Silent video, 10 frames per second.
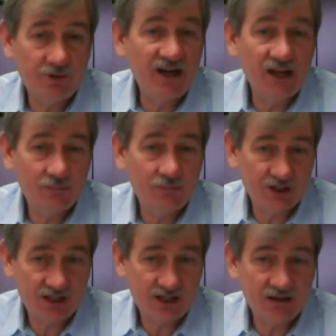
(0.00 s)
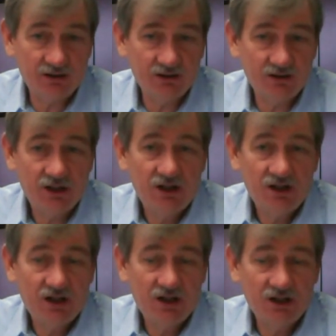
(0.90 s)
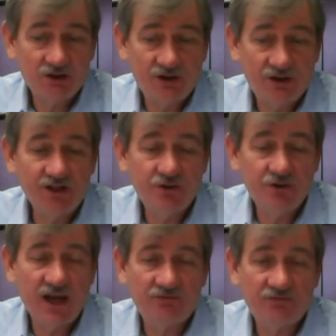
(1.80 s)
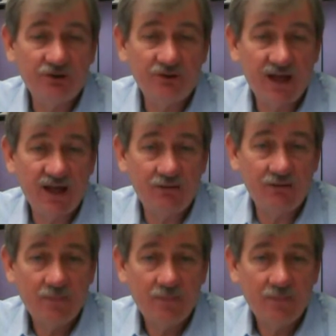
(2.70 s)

been able to get. So I think you have to do that.